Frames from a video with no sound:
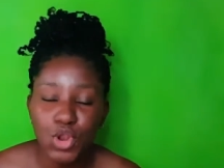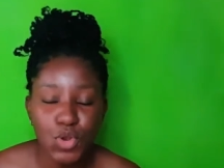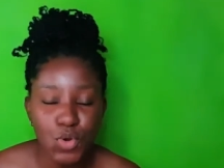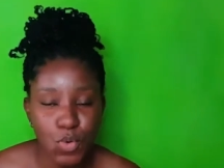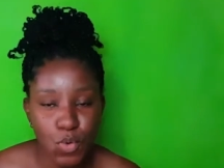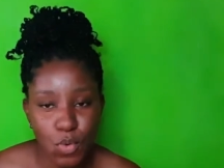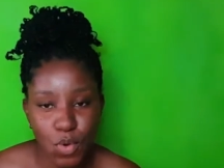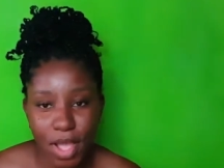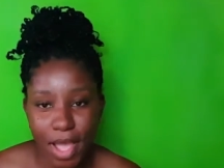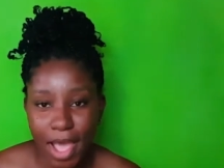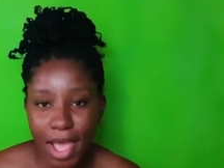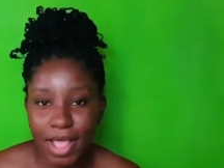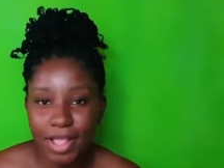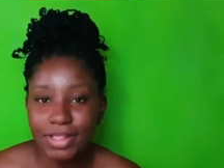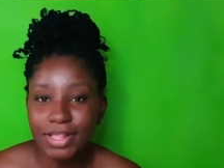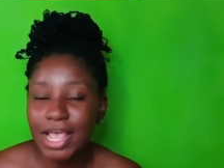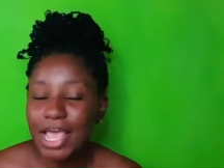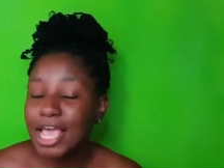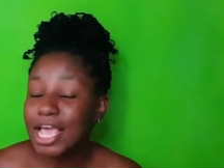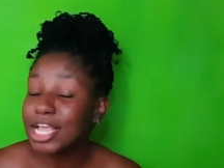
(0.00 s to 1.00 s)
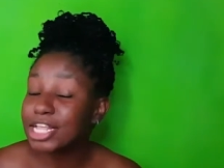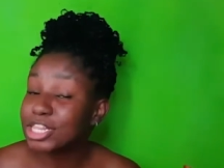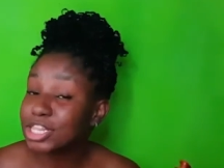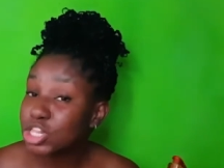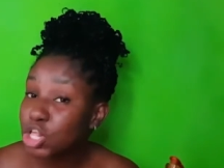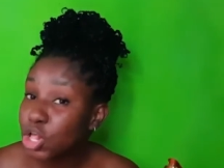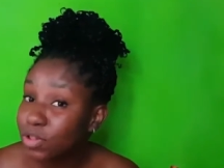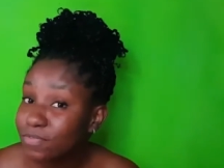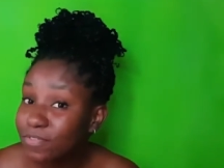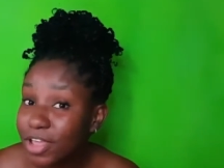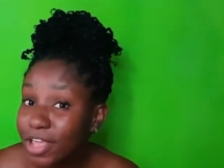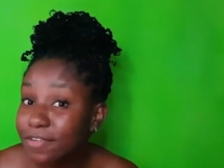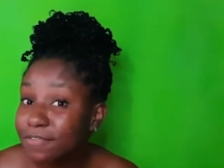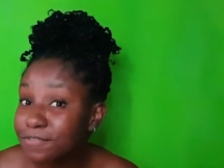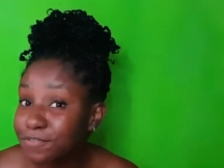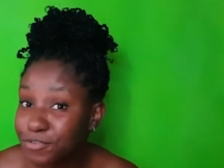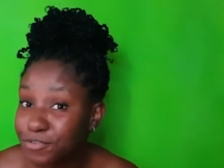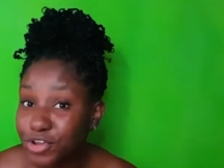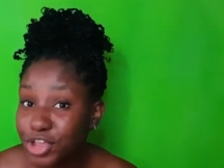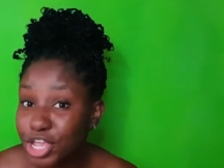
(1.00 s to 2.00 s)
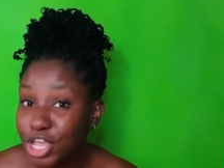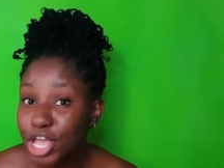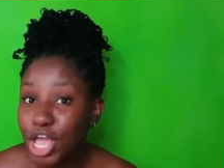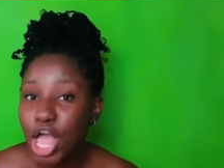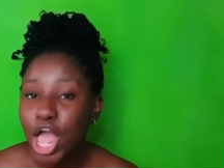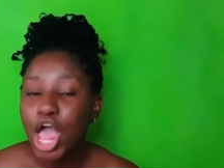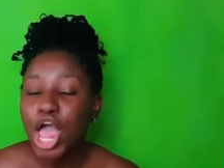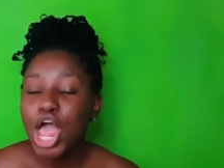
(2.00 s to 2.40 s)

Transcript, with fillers: No guys, it's sulfate free.